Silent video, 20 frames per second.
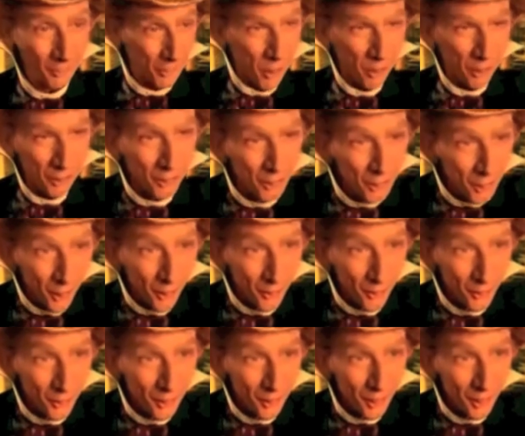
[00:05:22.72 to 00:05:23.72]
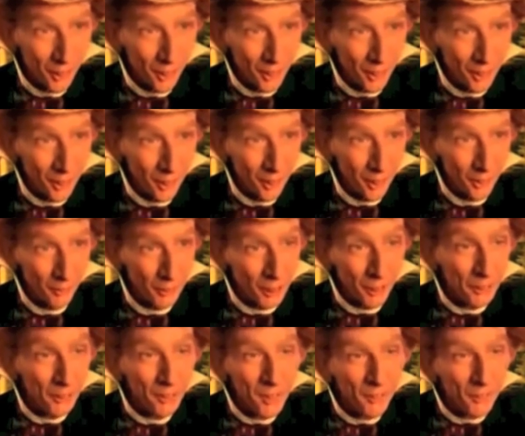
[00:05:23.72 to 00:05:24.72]
Of course you do,
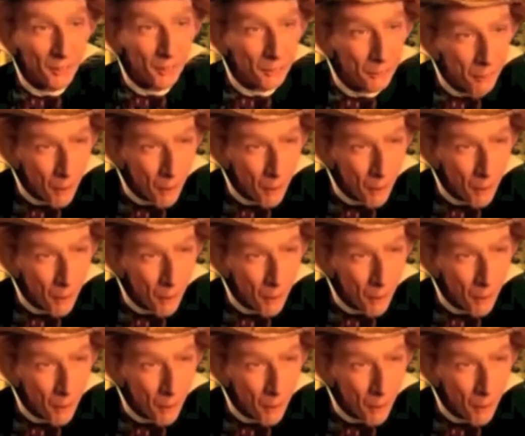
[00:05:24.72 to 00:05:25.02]
Because you've never